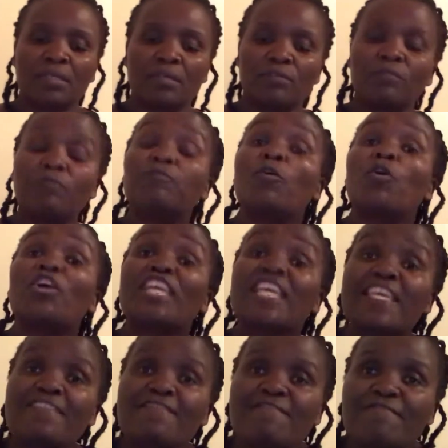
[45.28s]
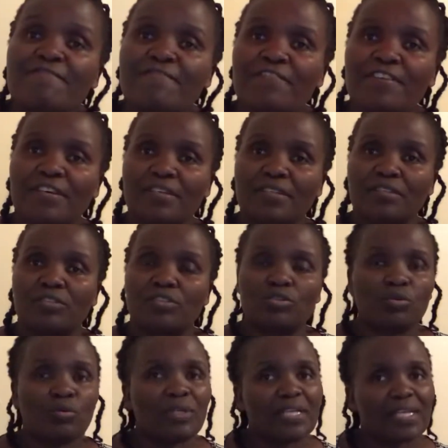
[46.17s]
Forgive to
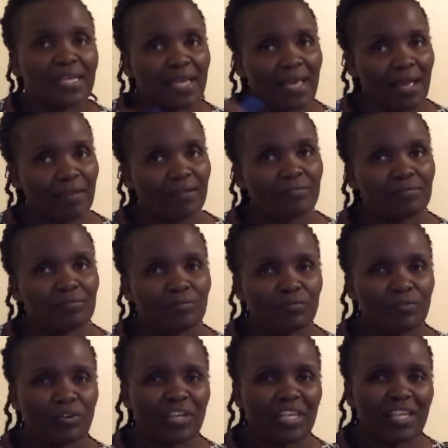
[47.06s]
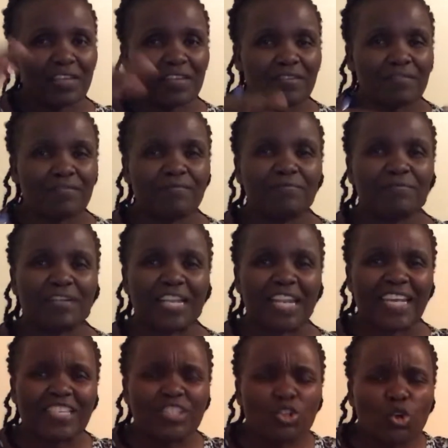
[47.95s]
clear. Forgive,
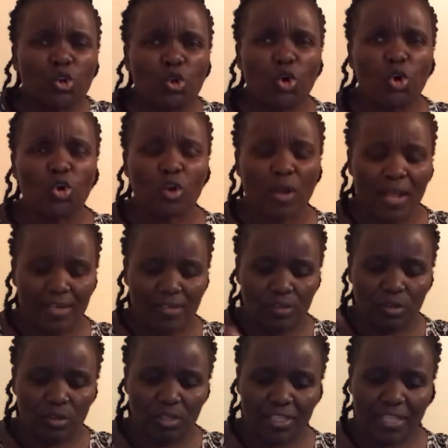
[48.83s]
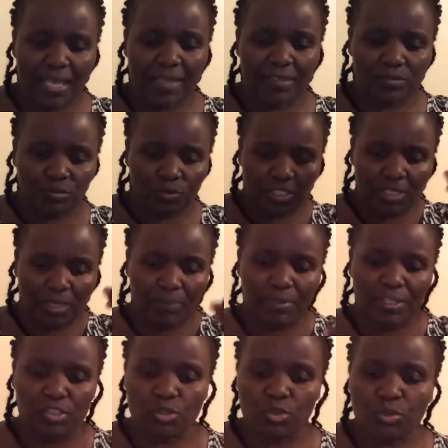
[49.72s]
let go, and all that was
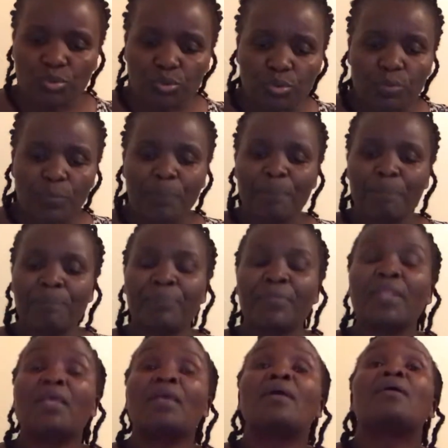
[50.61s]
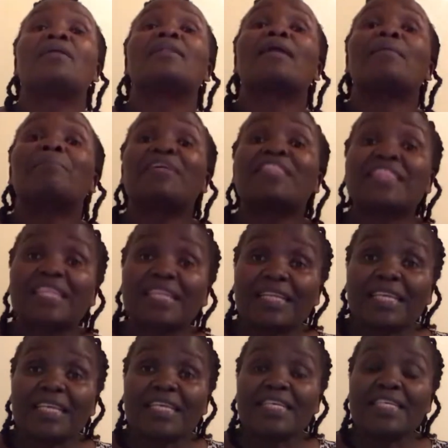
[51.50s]
number 2. Number
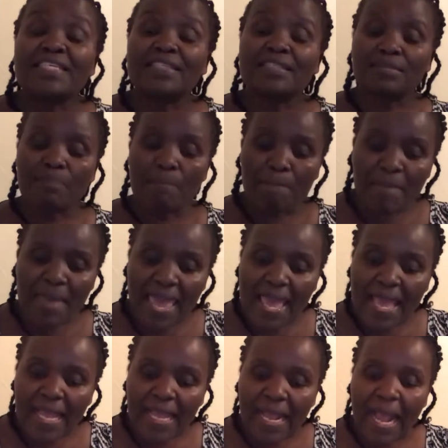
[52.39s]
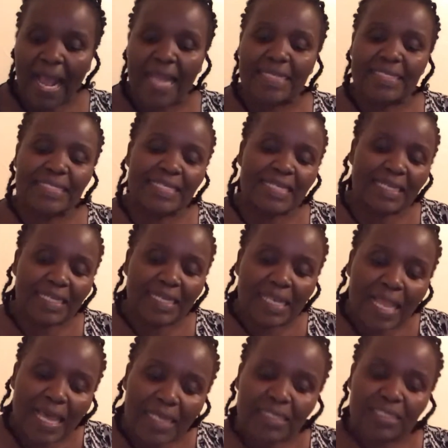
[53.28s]
3 is make a
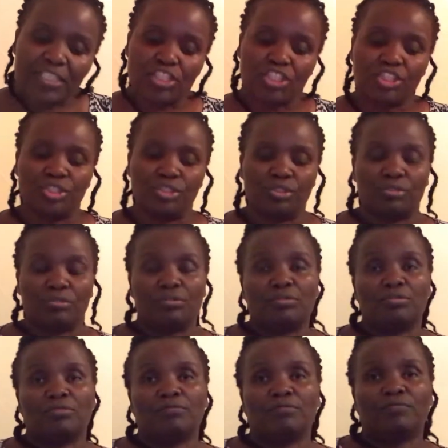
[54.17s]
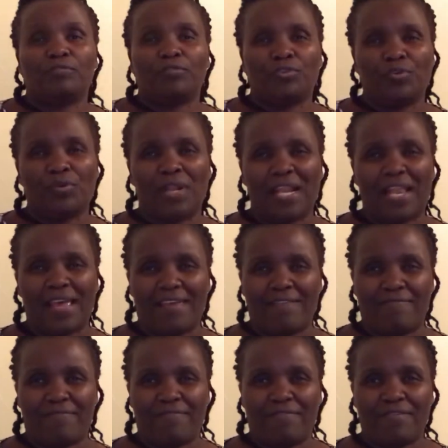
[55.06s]
declaration for your life.